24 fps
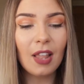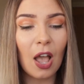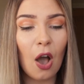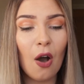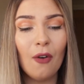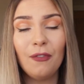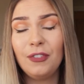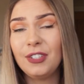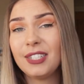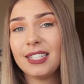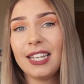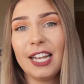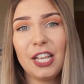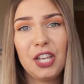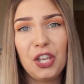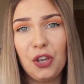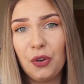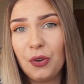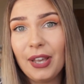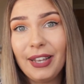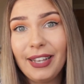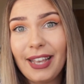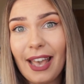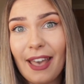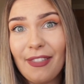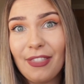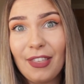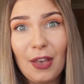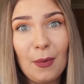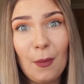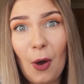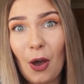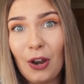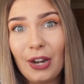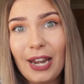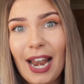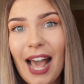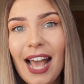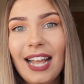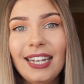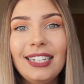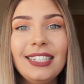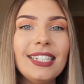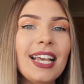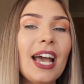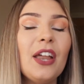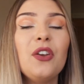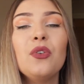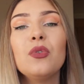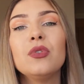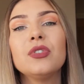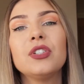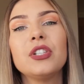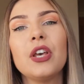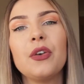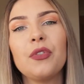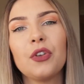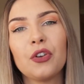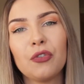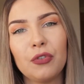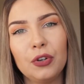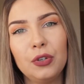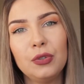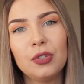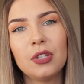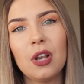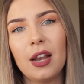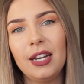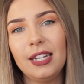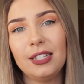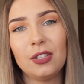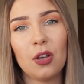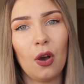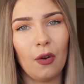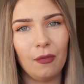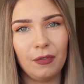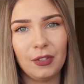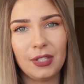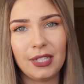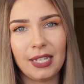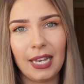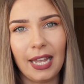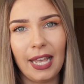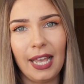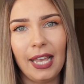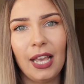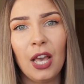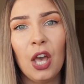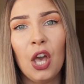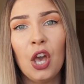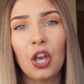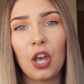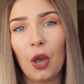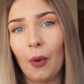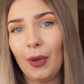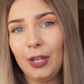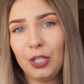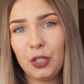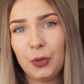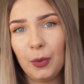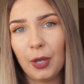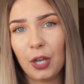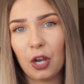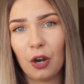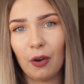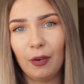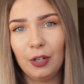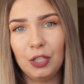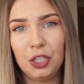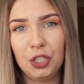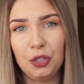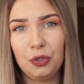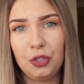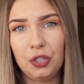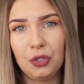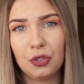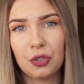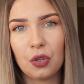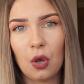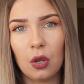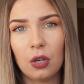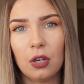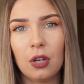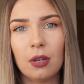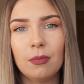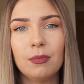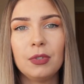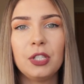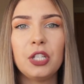Obviously, you can get them on land, and also the cruise line is obviously going to encourage you to use condoms.